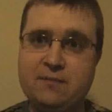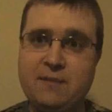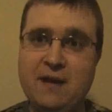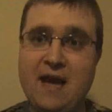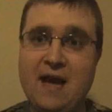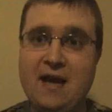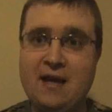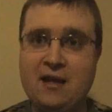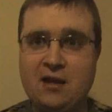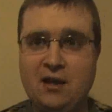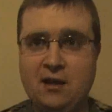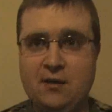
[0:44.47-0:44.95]

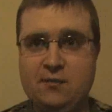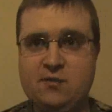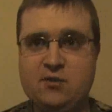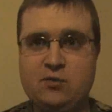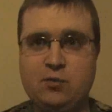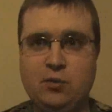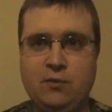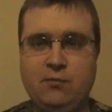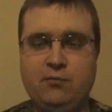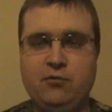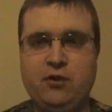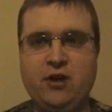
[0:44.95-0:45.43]

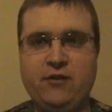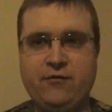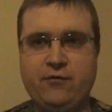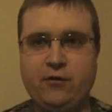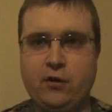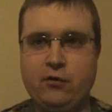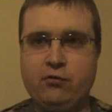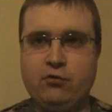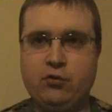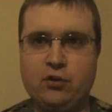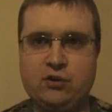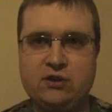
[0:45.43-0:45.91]
backups when Brett
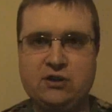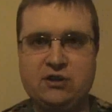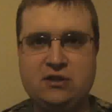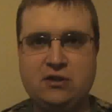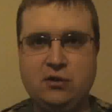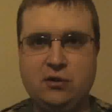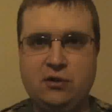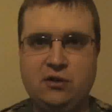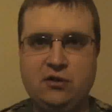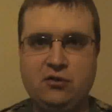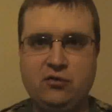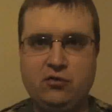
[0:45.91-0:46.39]
Favre was
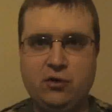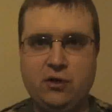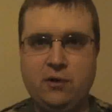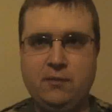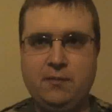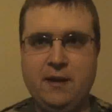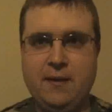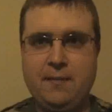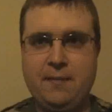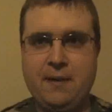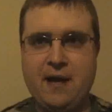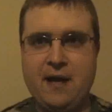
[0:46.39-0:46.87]
still in the
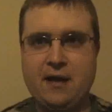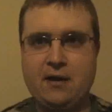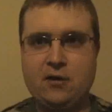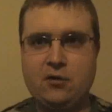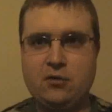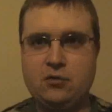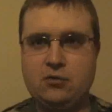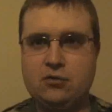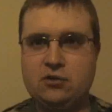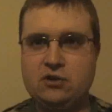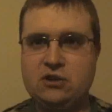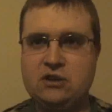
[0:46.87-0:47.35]
Green Bay
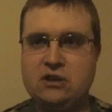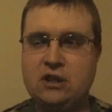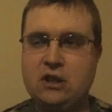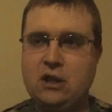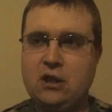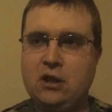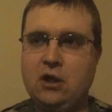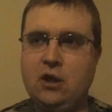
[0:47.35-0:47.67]
Packers.